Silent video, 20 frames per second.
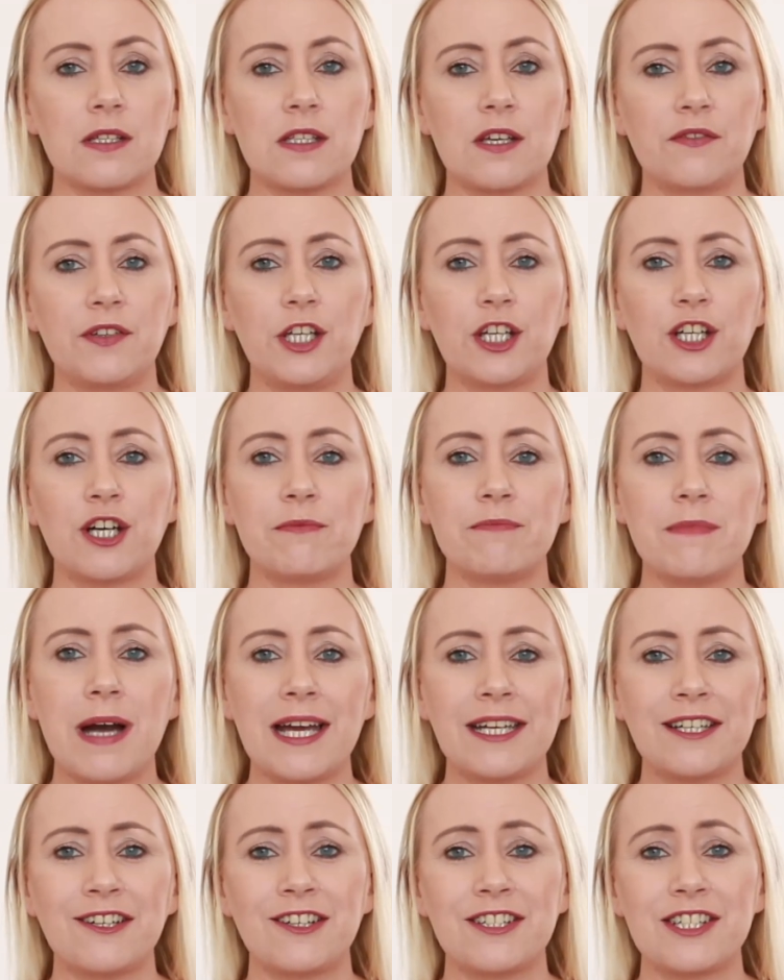So if you look at
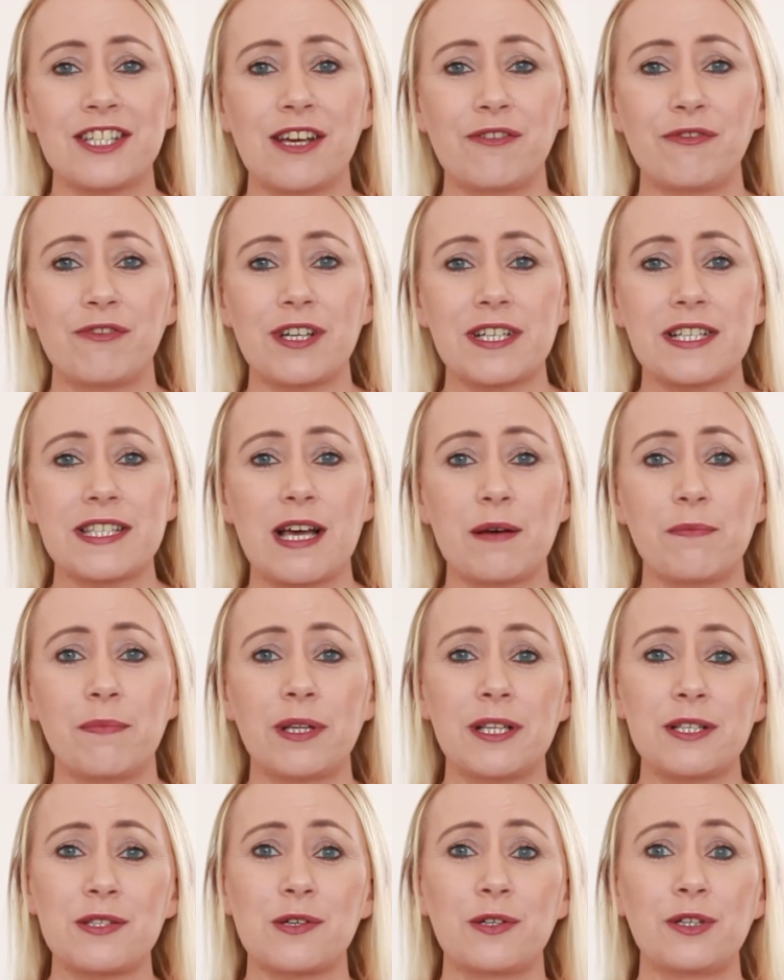my content, for
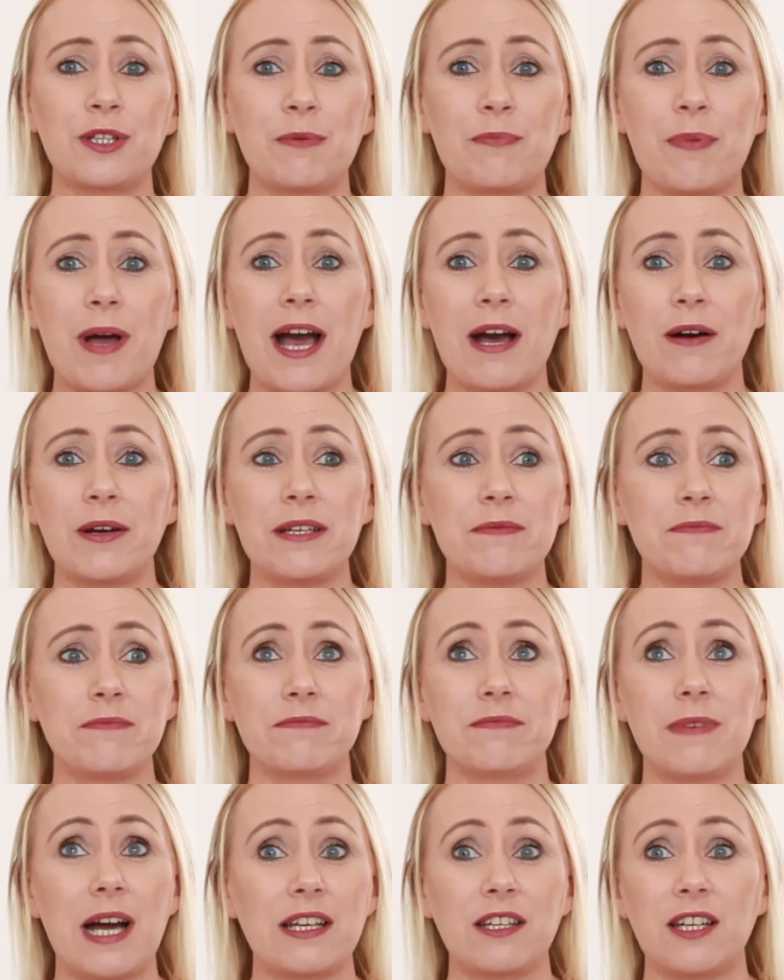example, it's all about, it
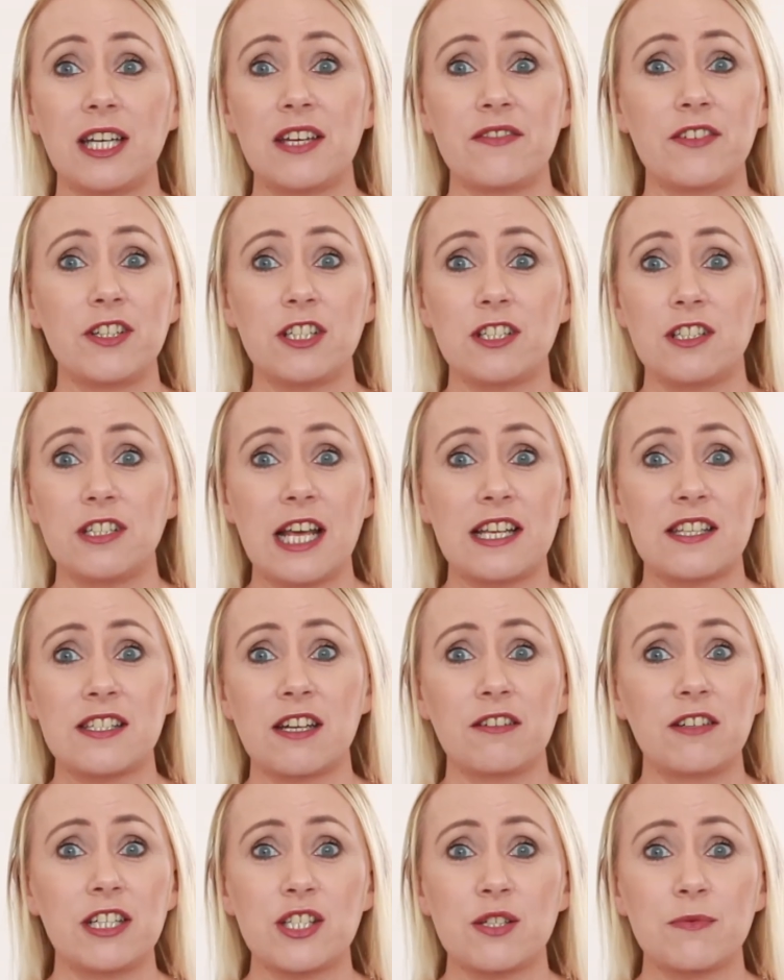might not even
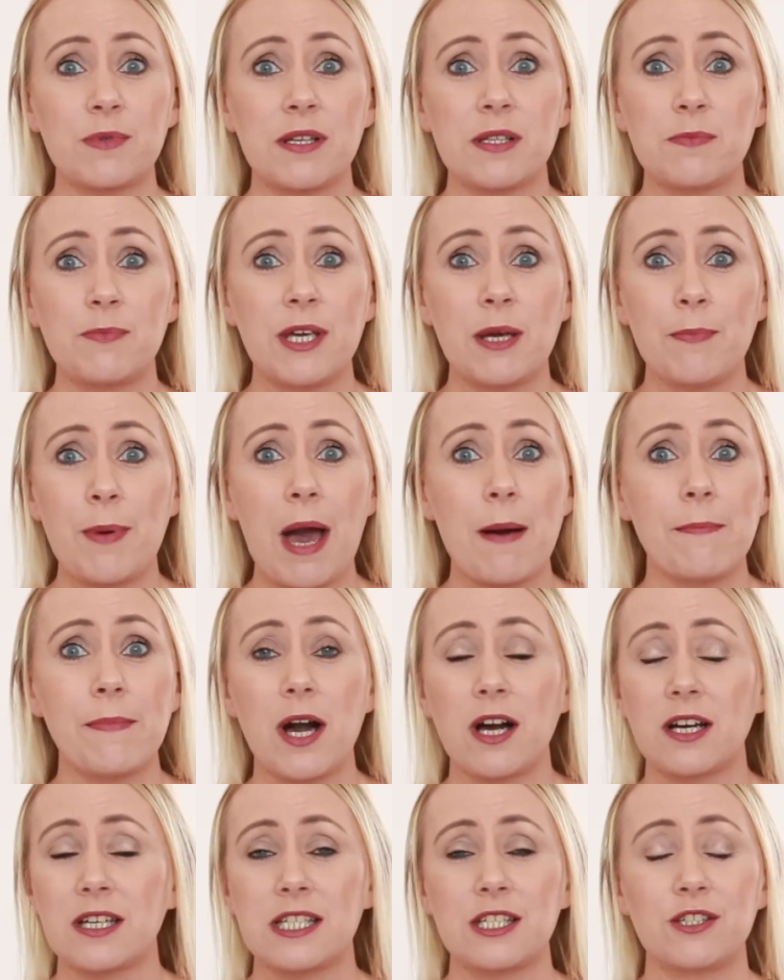necessarily sometimes be about
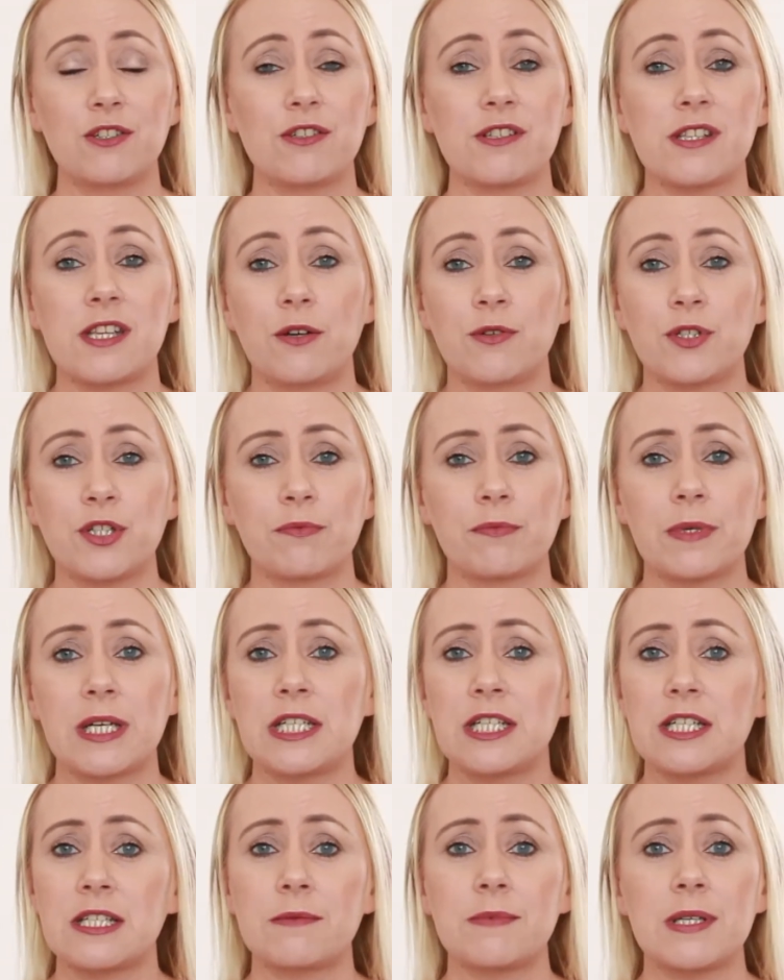marketing or social
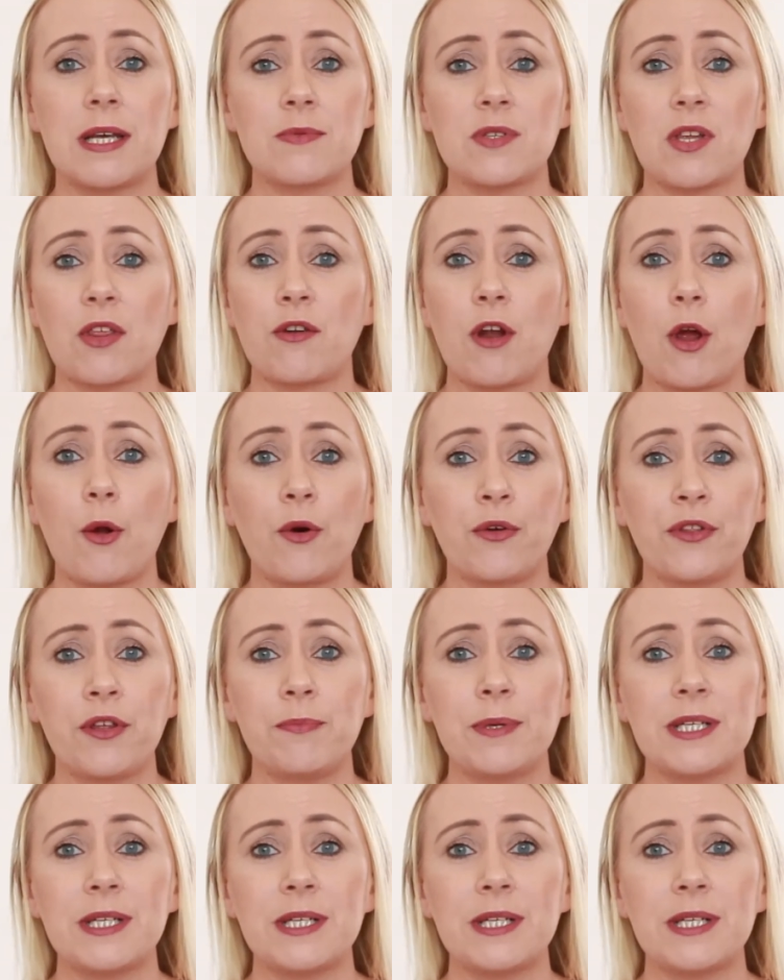media. Sometimes I throw other